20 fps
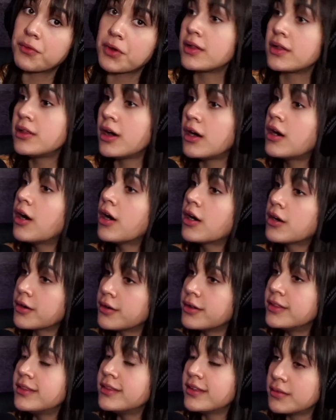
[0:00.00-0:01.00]
a lot harder
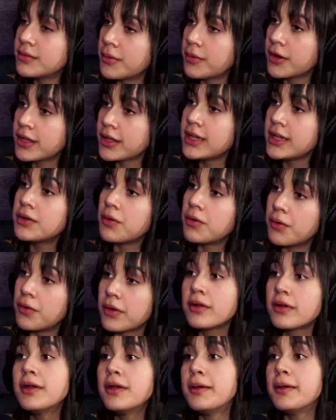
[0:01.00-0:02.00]
in this market,
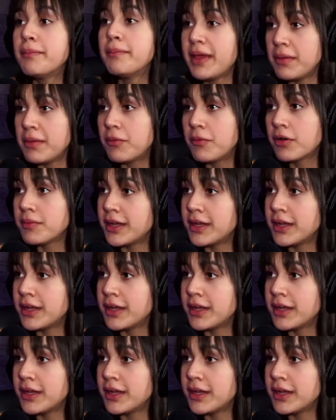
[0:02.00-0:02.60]
or pay more money.